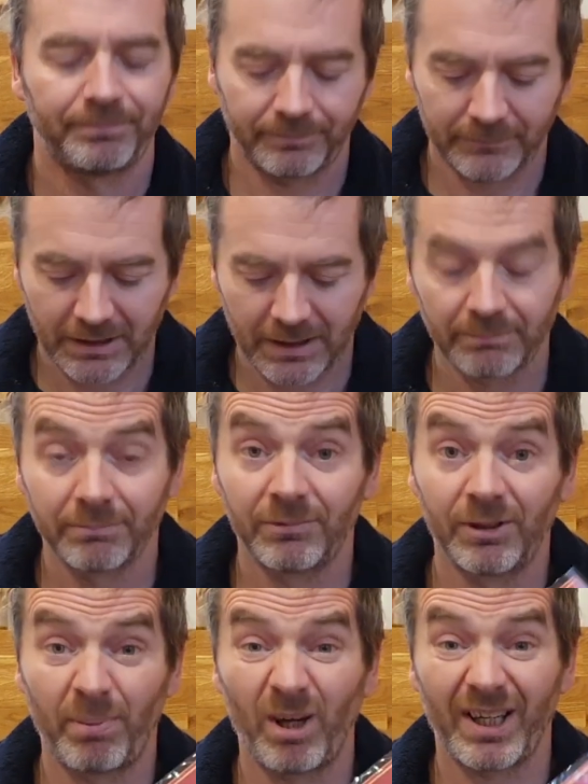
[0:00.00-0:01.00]
to
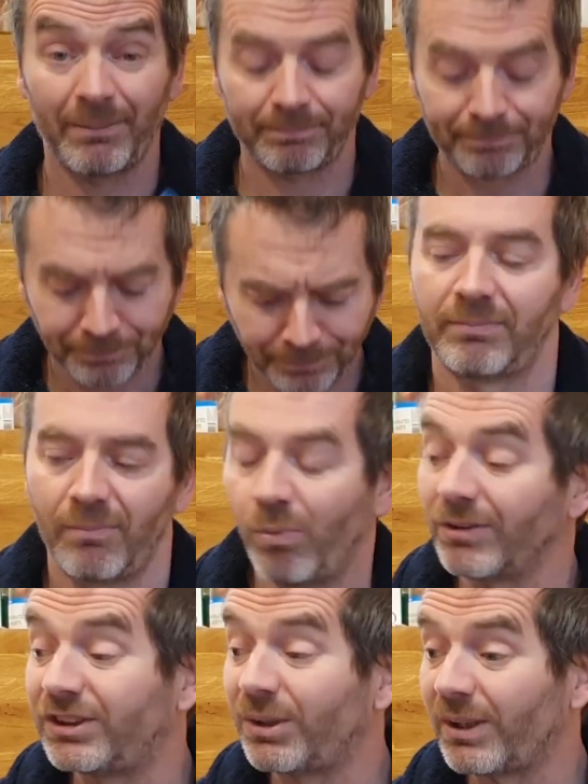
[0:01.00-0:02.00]
buy it.
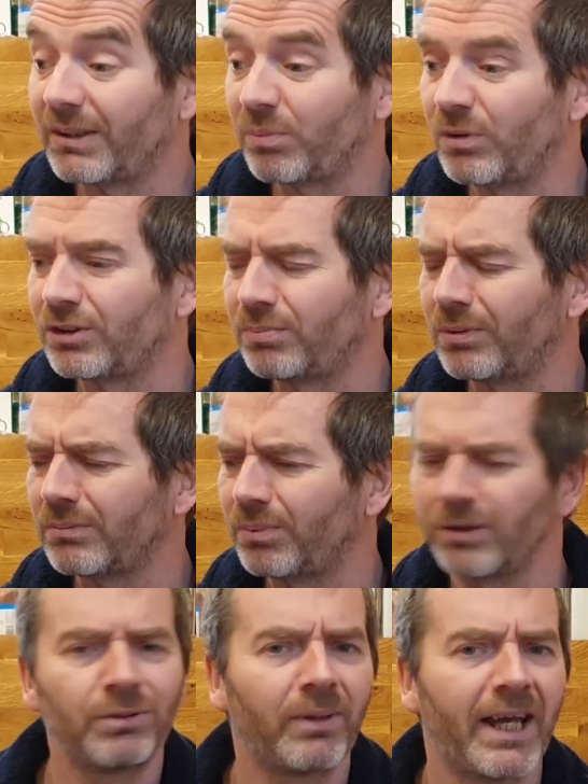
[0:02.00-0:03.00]
What do
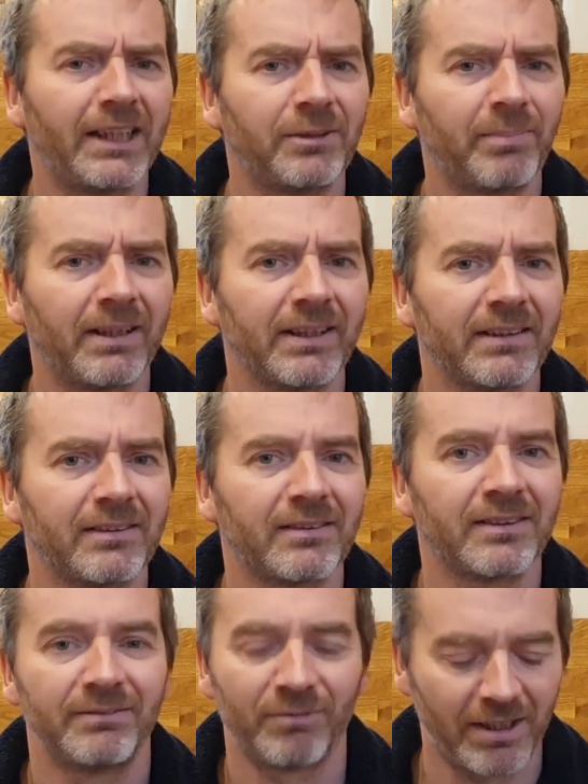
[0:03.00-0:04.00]
I hate about this?
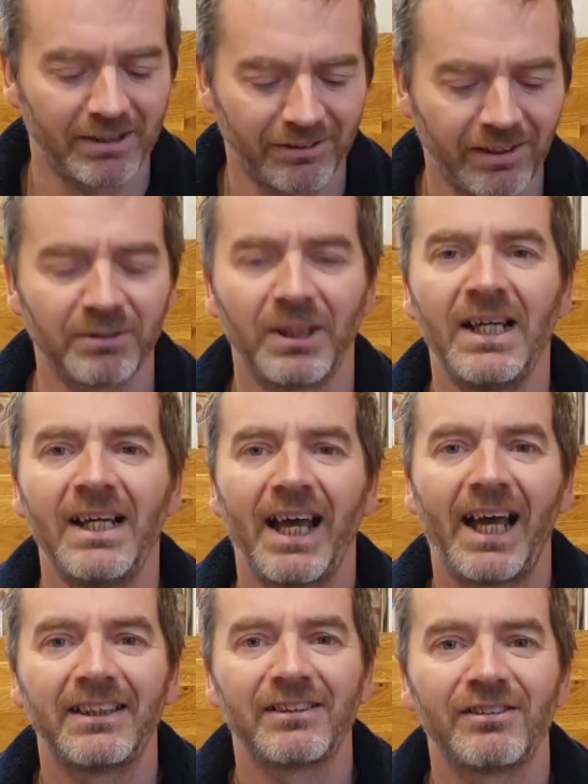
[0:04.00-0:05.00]
Right, so
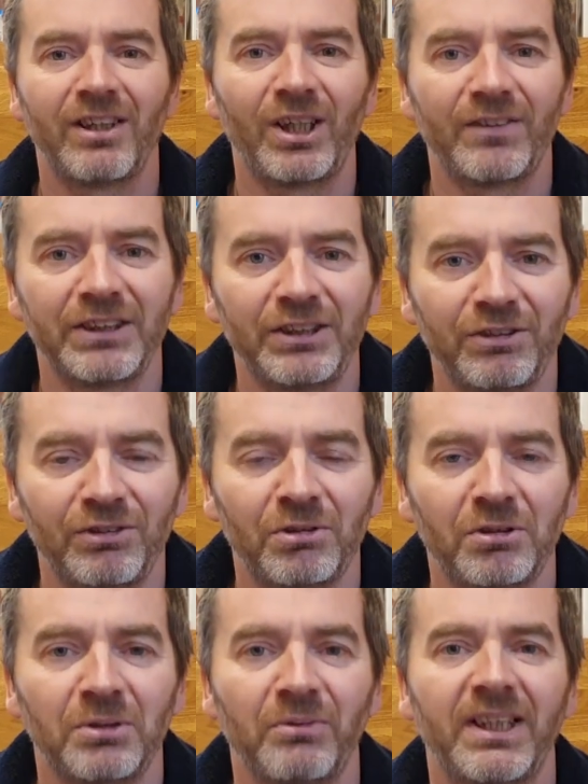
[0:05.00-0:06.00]
at the start of the
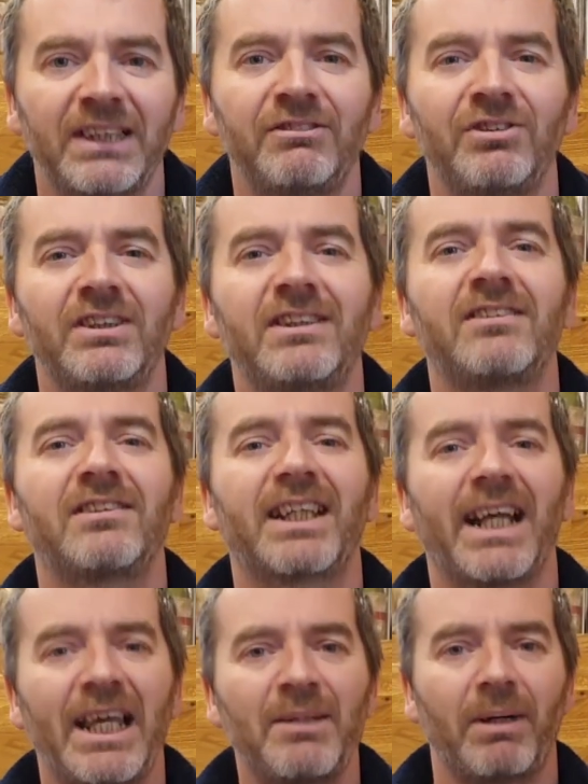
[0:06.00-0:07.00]
tutorial, there is a
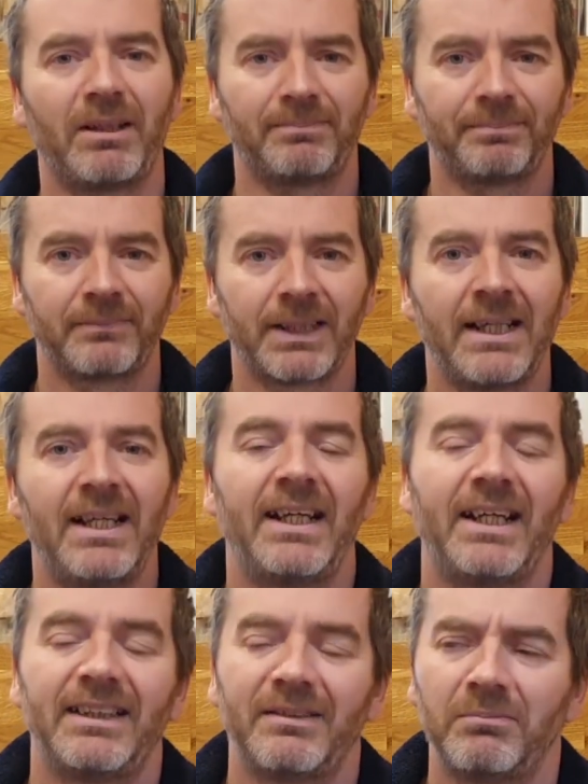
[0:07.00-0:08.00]
disclaimer.
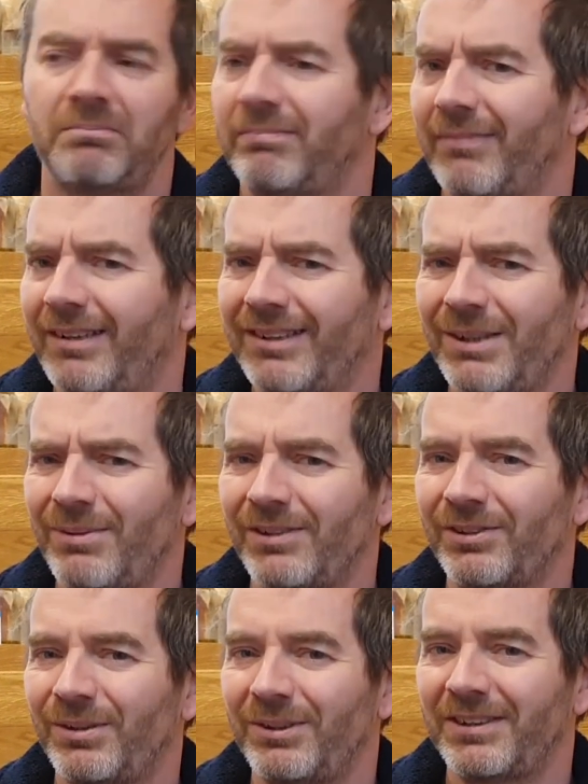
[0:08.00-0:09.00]
I don't know why it's
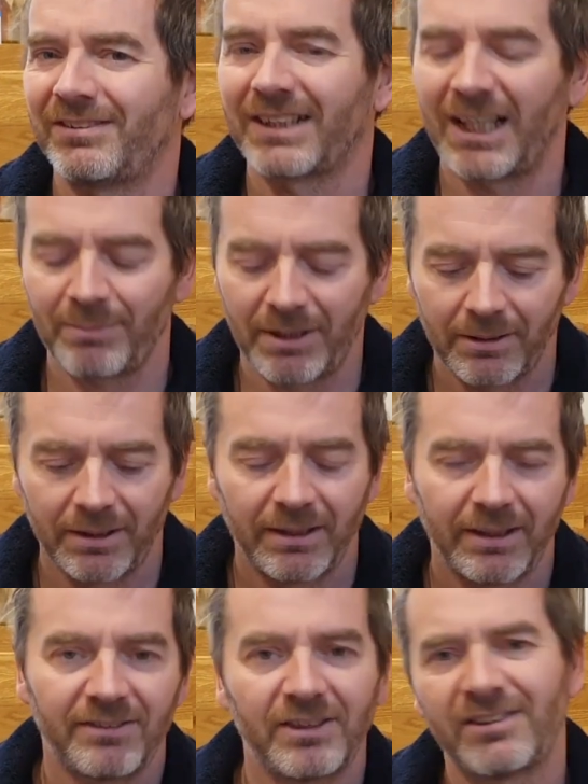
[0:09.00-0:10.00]
called a disclaimer.
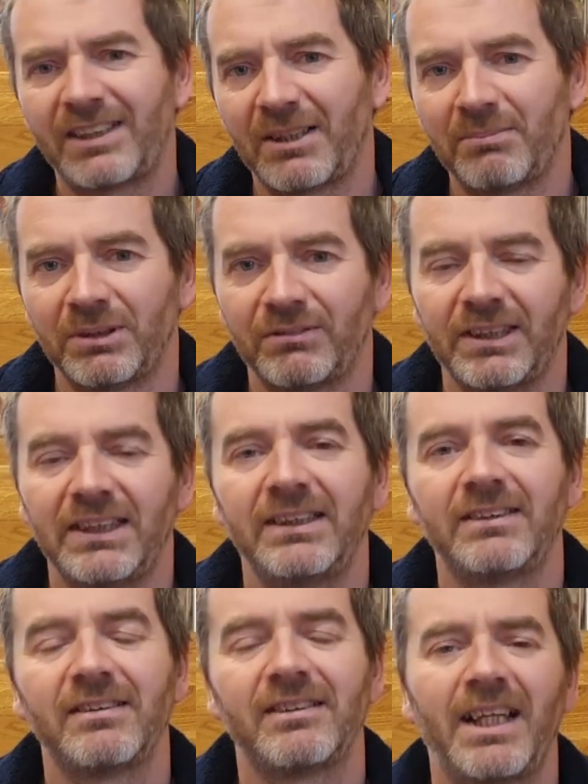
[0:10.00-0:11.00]
It's a statement, really, and the
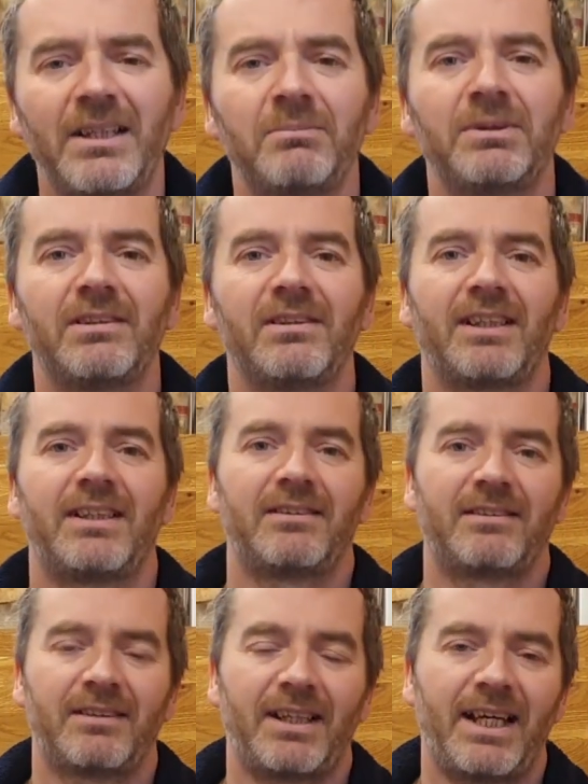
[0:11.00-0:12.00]
statement says
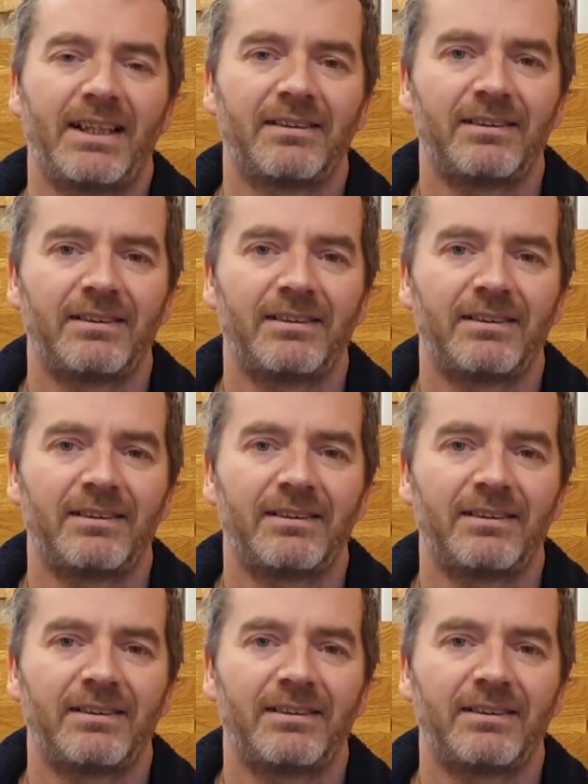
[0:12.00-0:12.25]
that